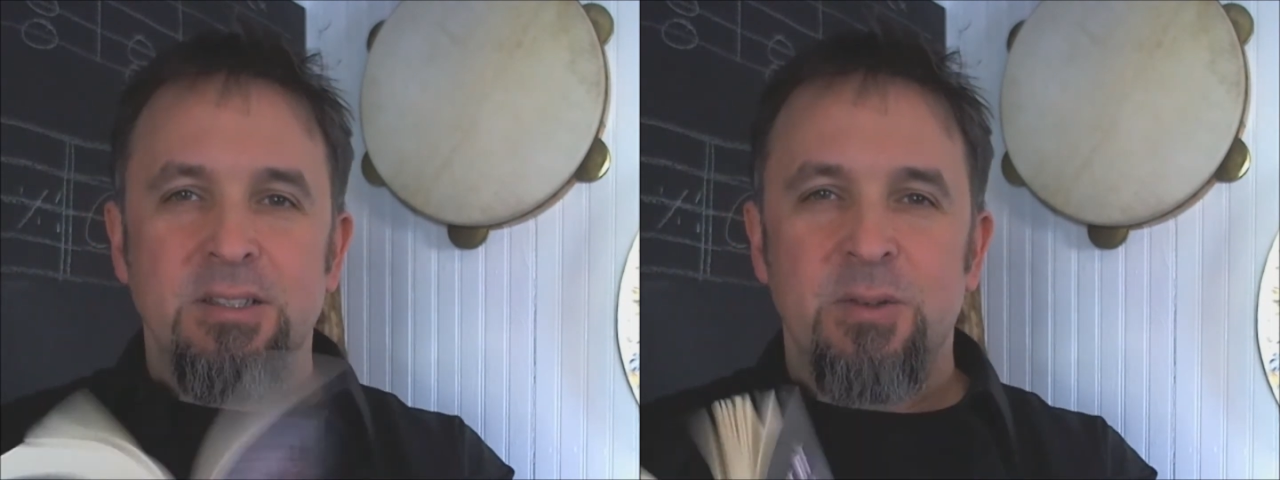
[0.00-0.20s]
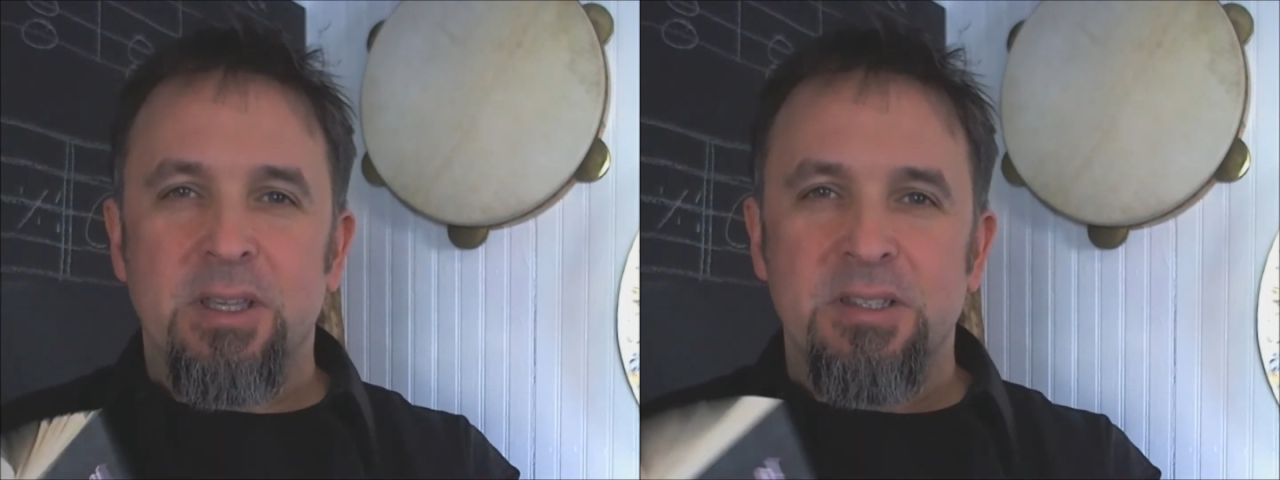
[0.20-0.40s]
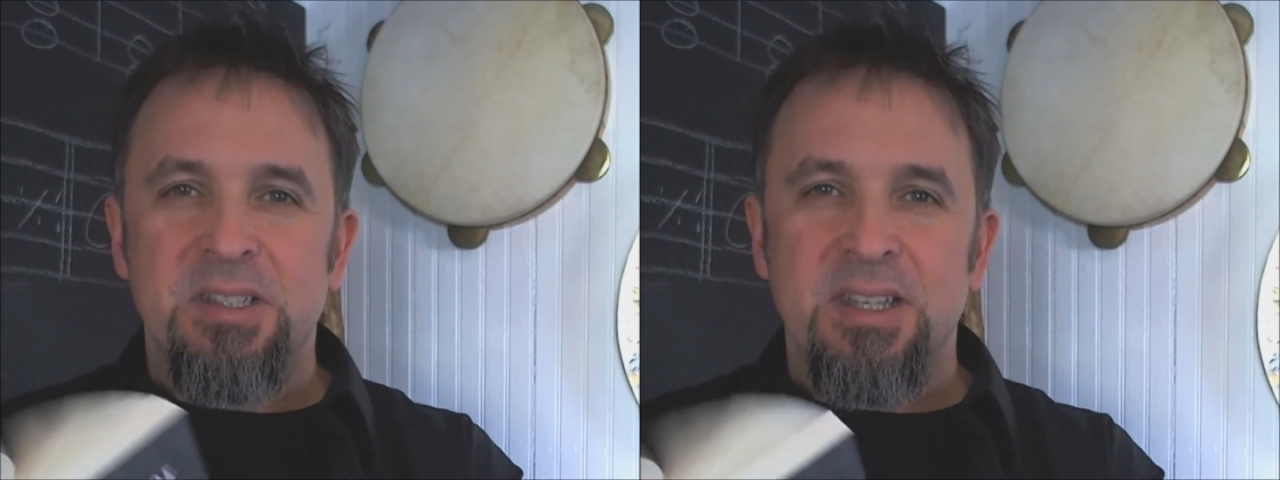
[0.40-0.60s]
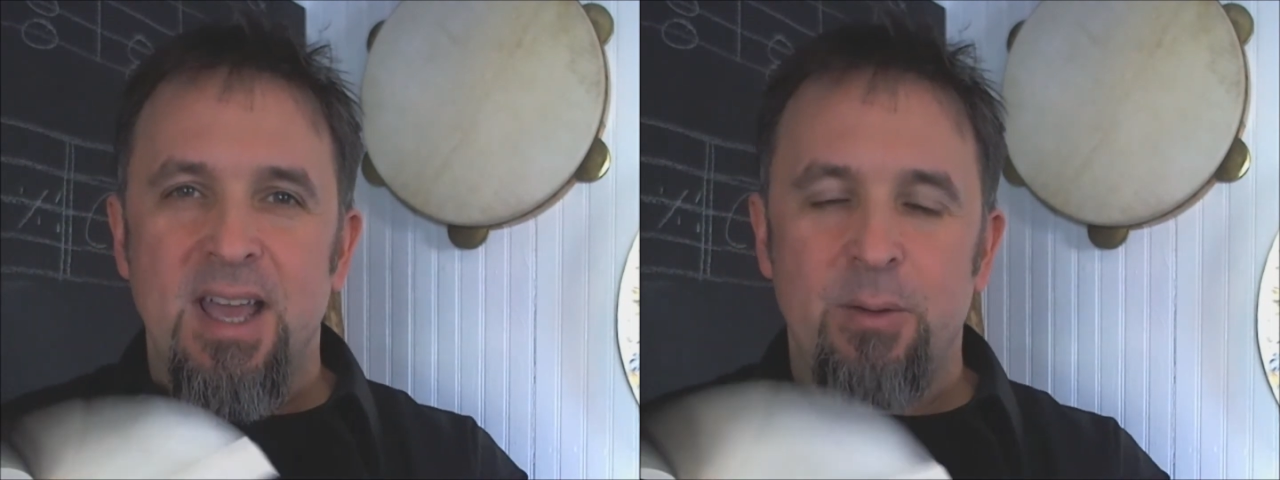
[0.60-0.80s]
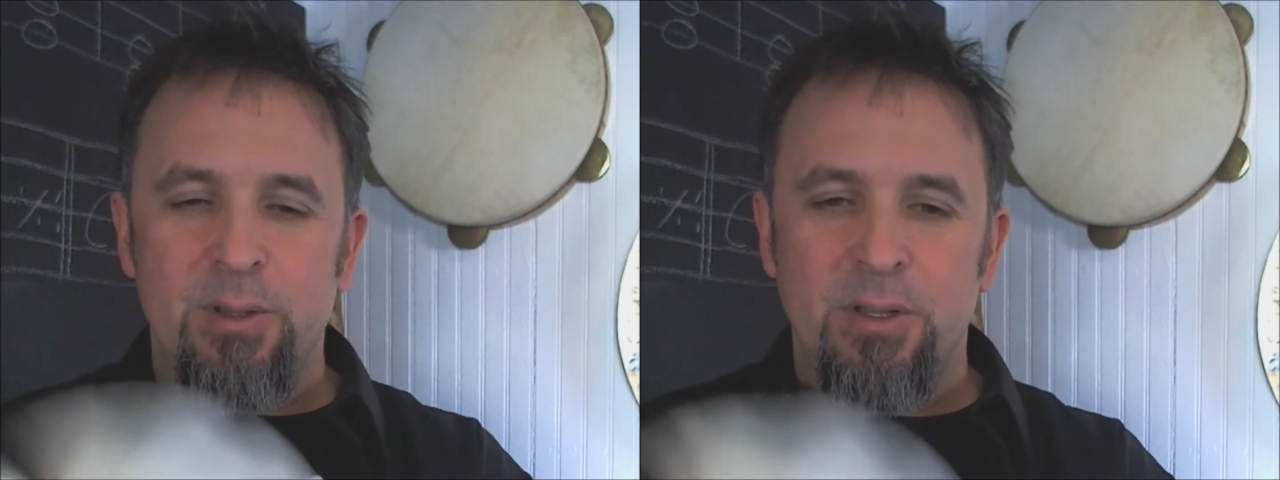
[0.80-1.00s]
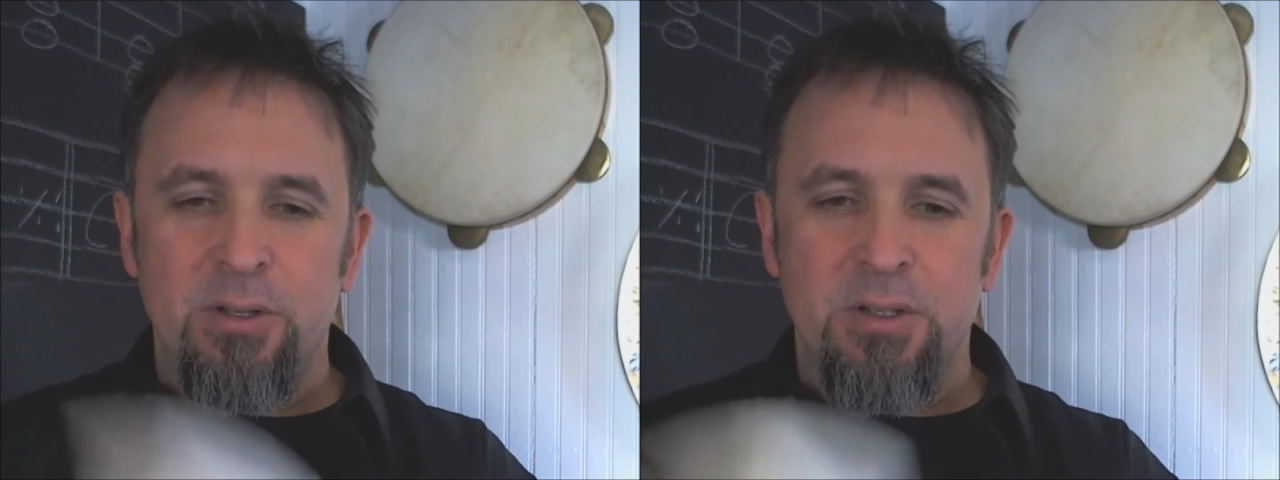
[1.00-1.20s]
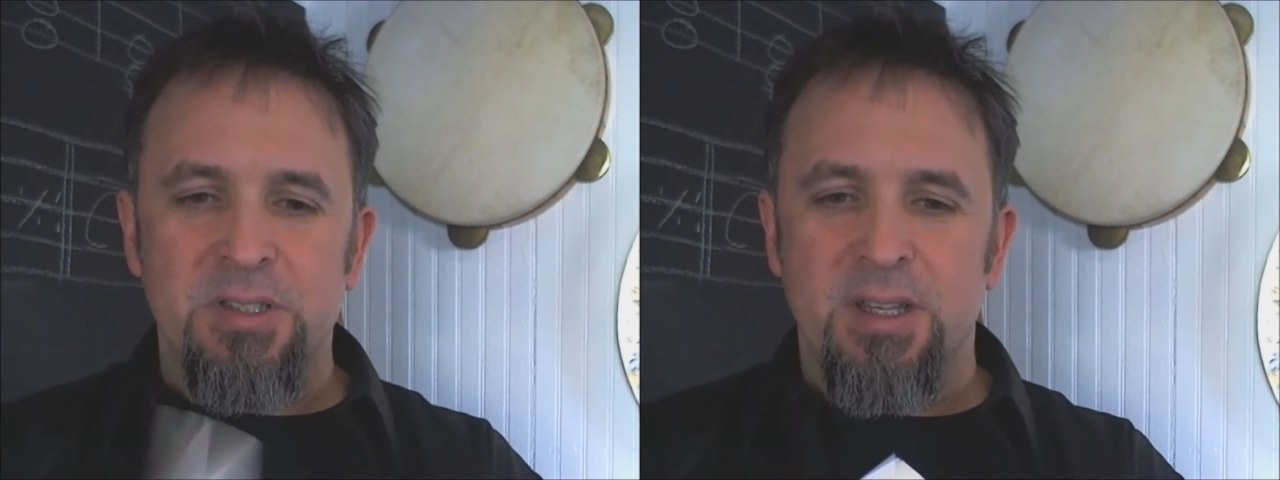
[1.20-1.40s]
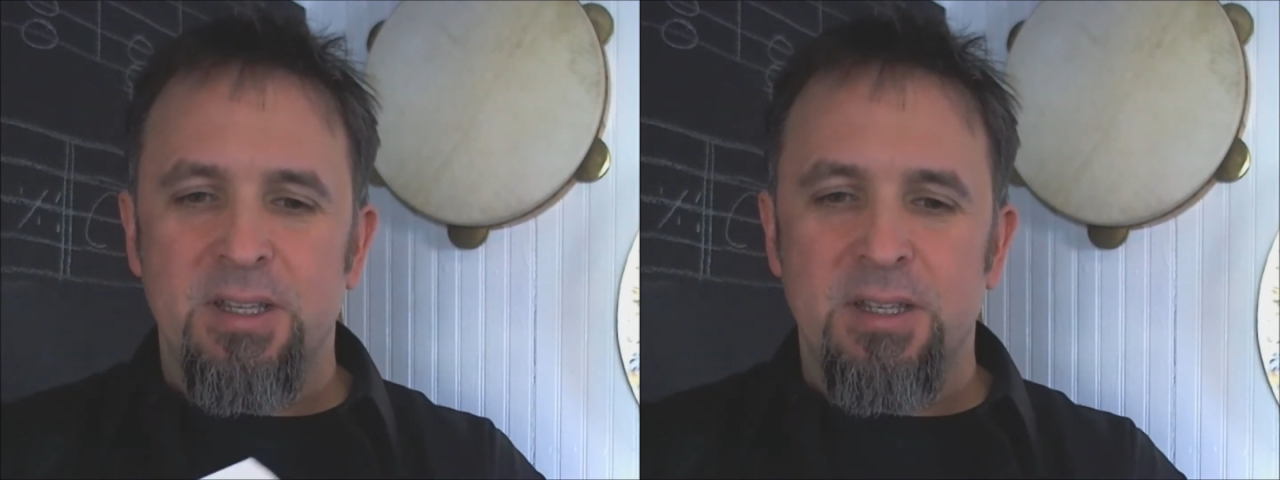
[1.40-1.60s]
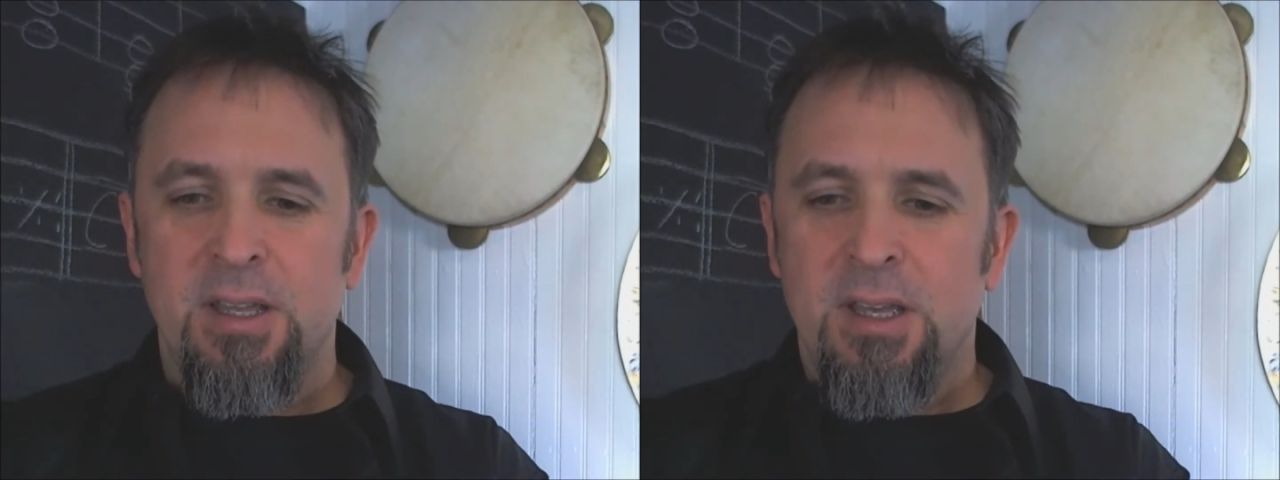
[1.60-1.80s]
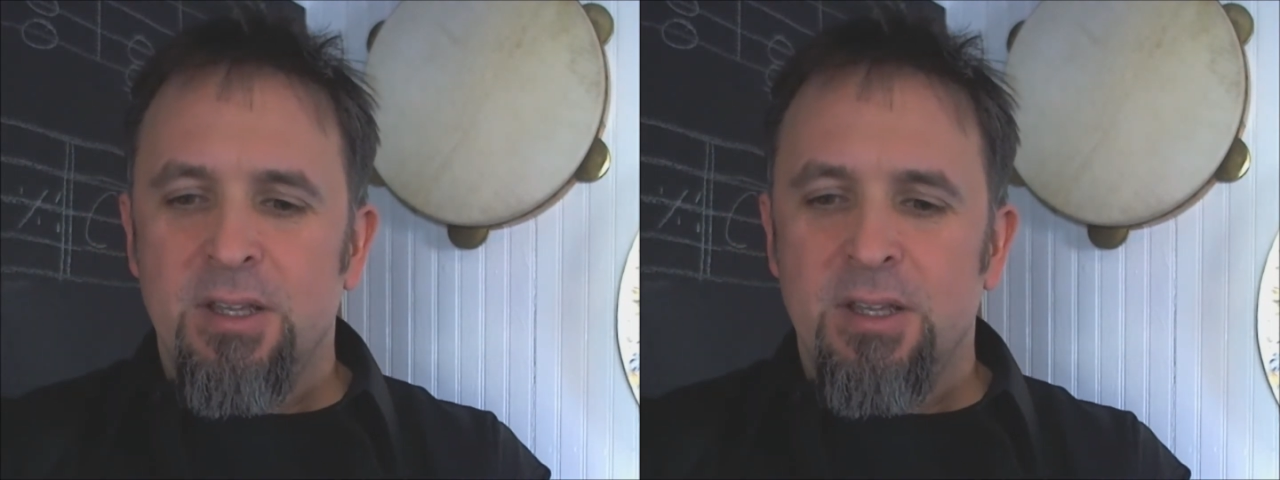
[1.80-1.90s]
so I can see how it looks and